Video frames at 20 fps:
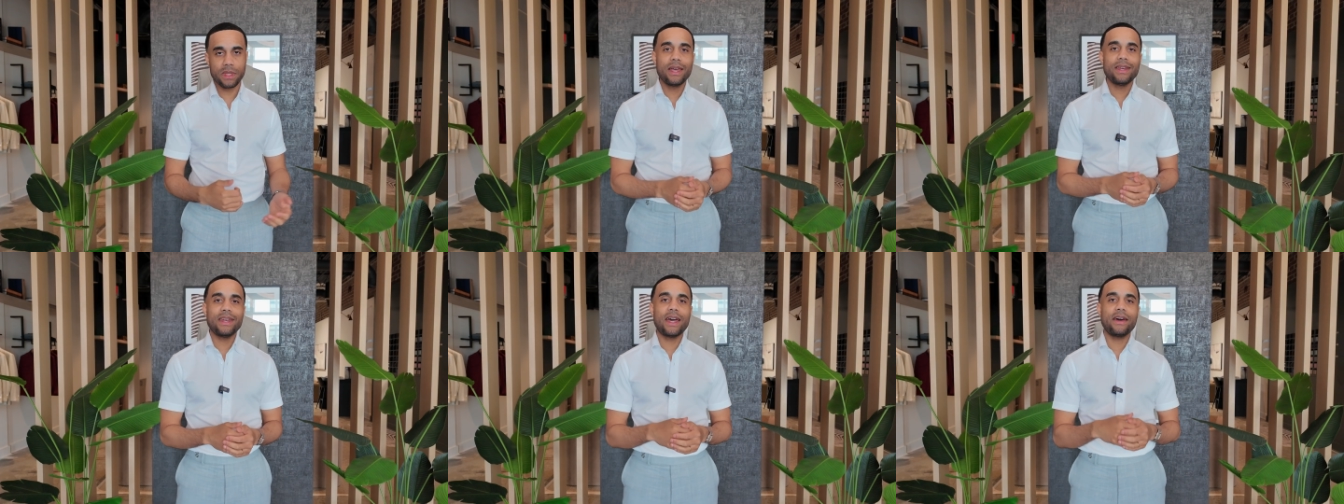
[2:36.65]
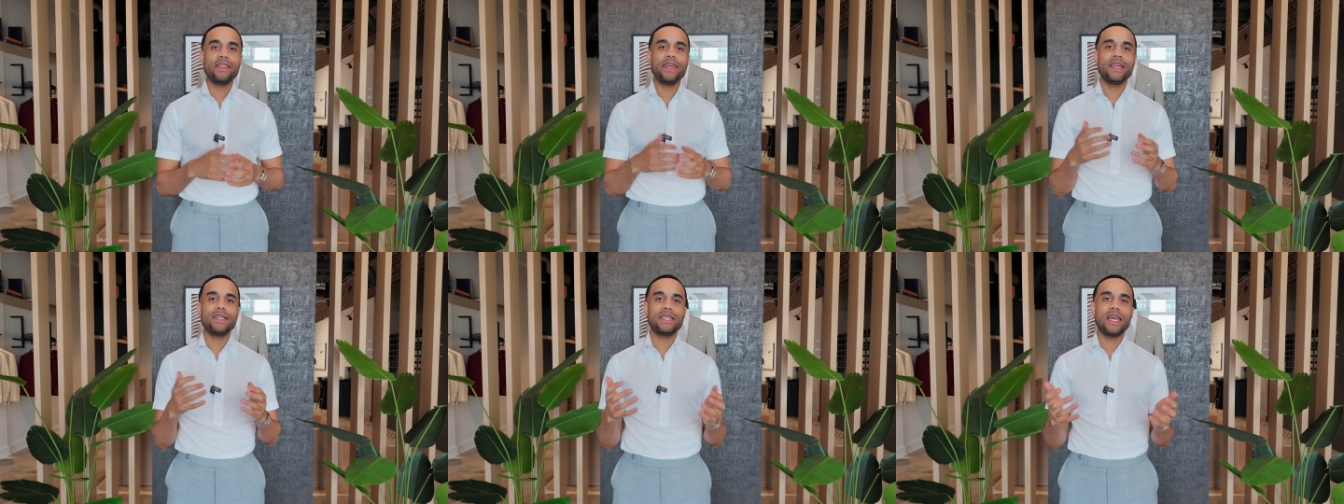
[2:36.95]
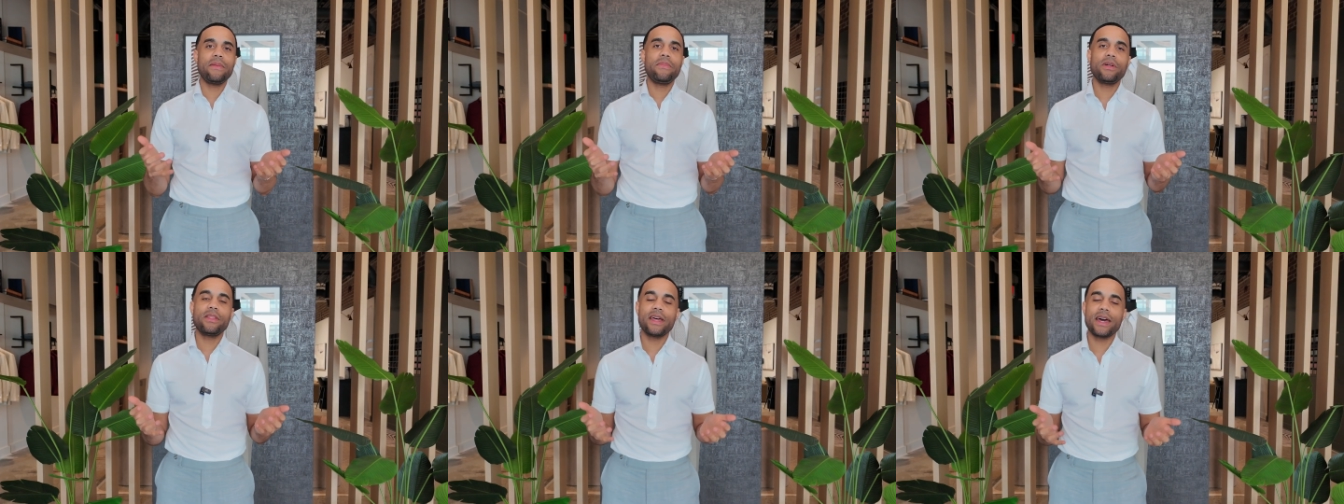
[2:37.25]
Now, the
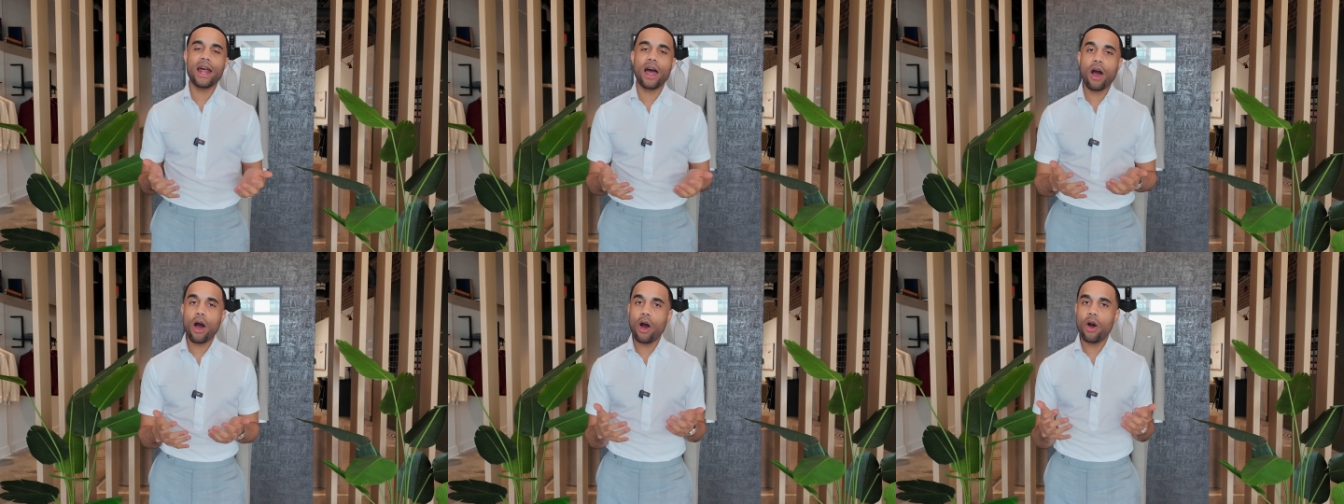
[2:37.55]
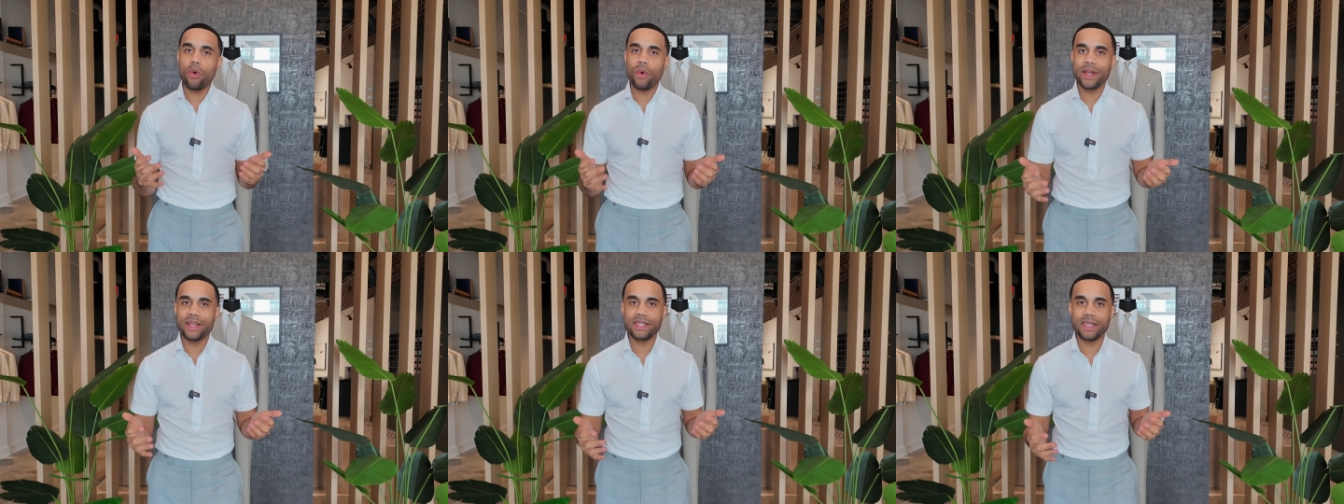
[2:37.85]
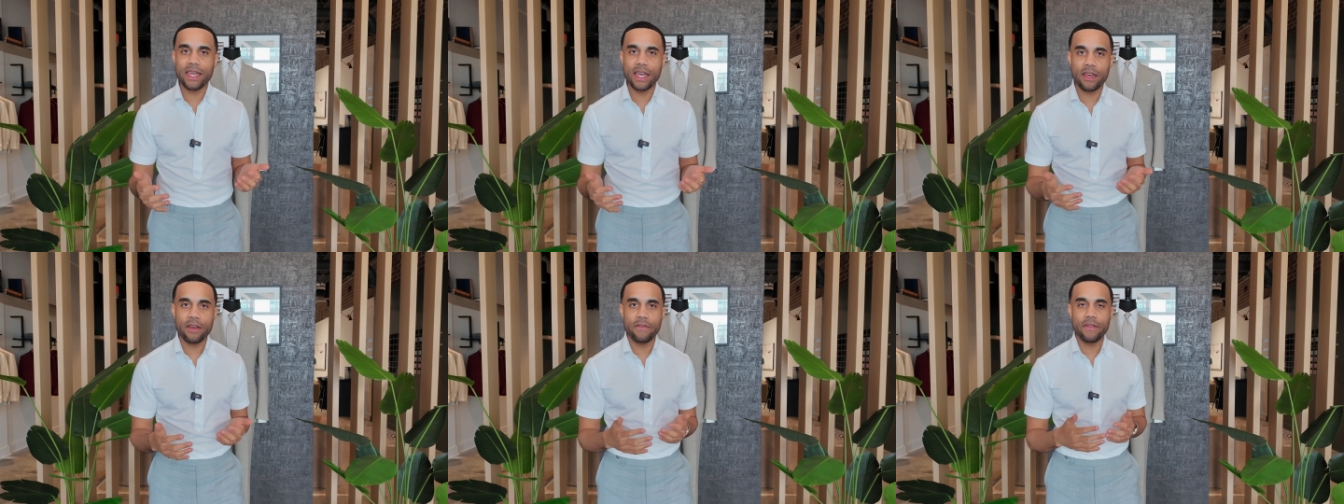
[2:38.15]
example that I always
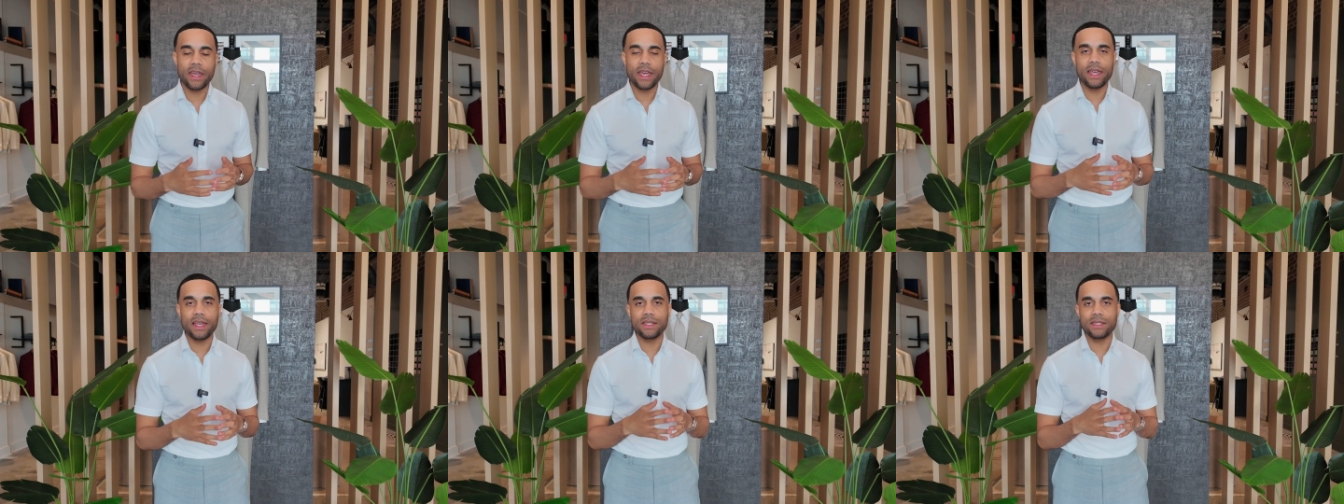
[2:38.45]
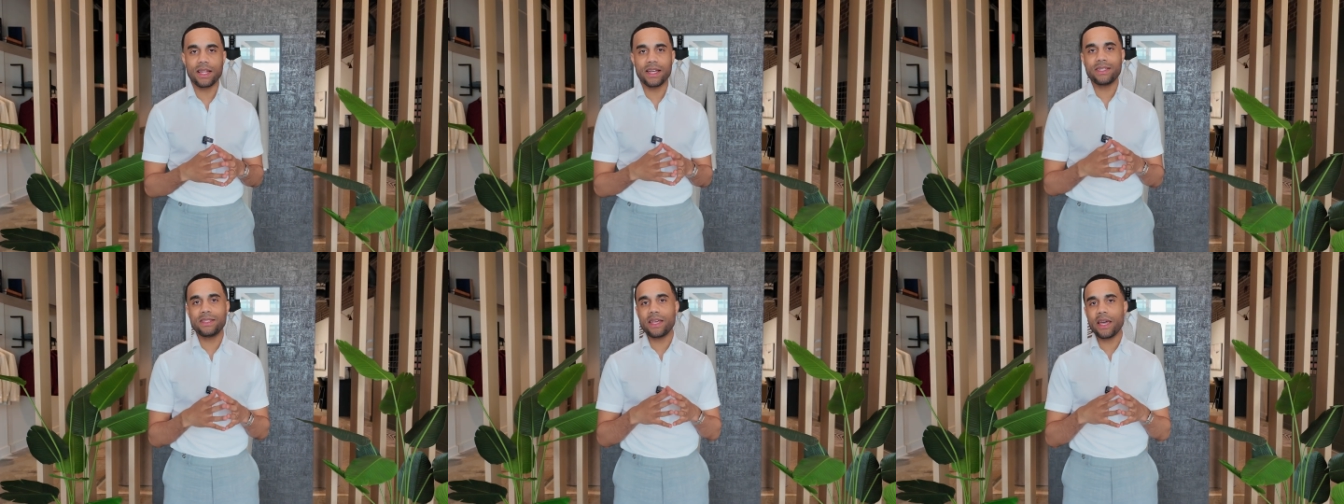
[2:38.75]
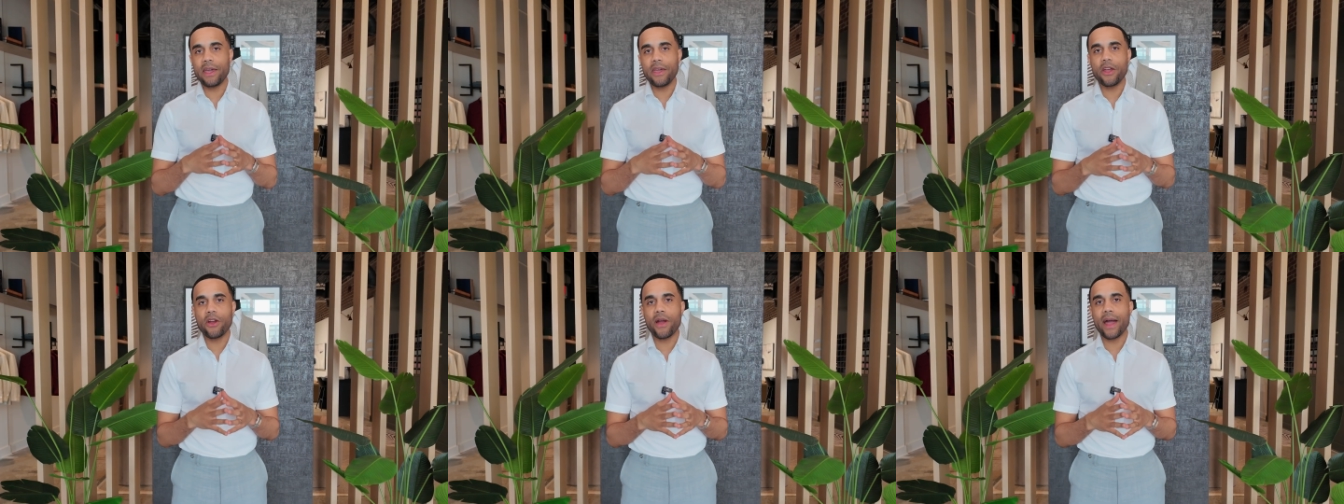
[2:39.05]
give is, let's
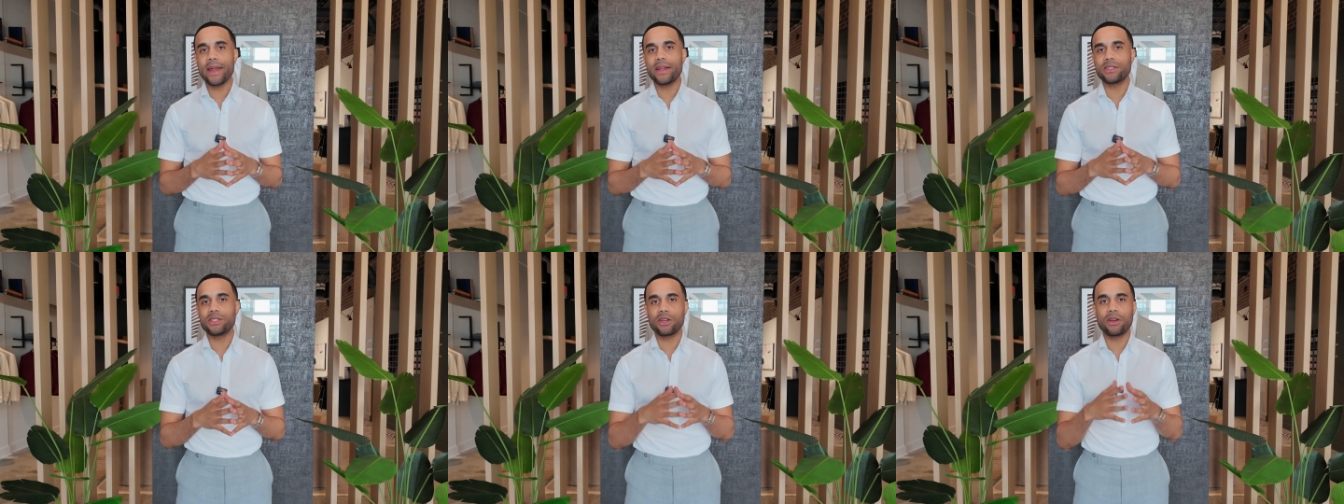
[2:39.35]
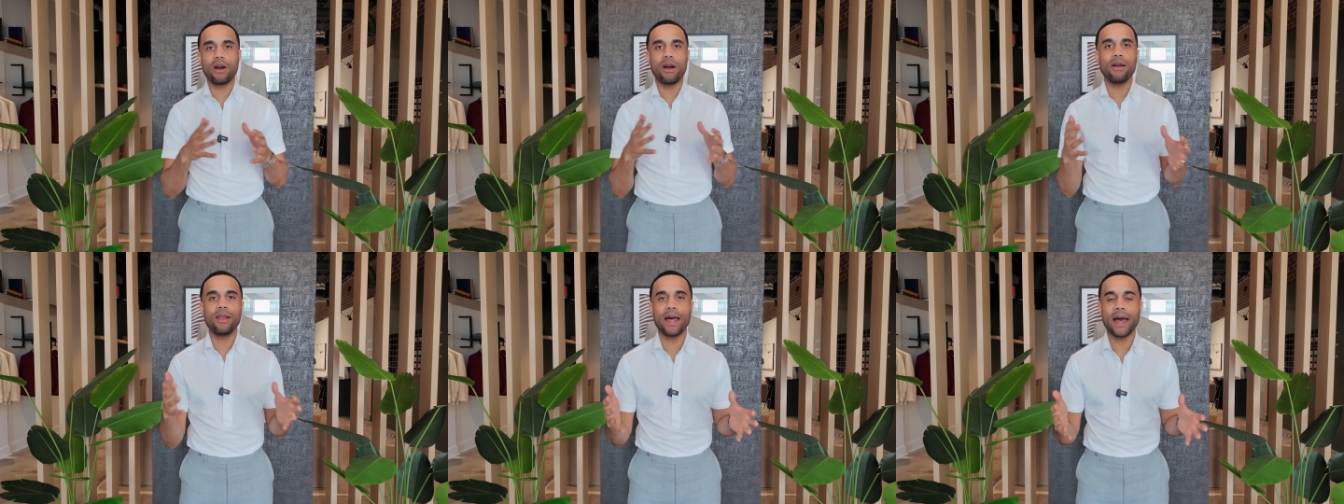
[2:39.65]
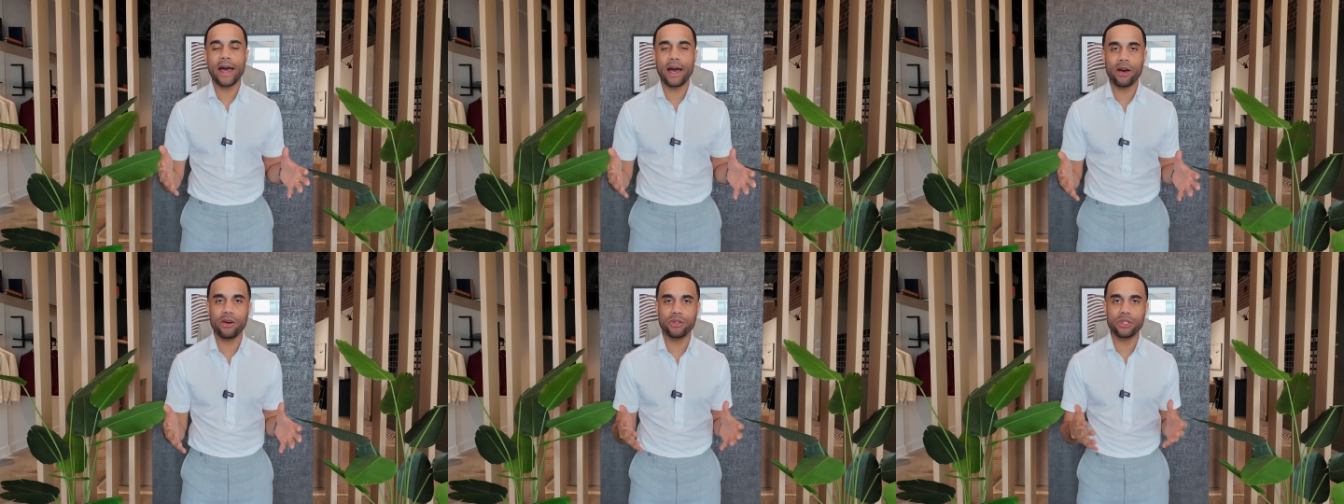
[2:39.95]
say you're at a cigar
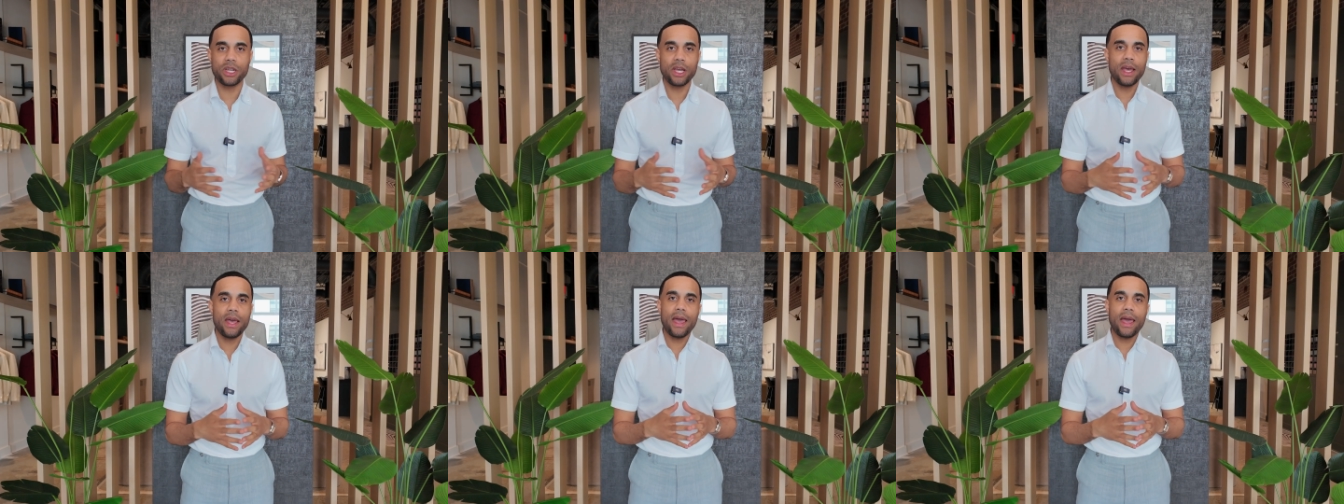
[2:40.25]
lounge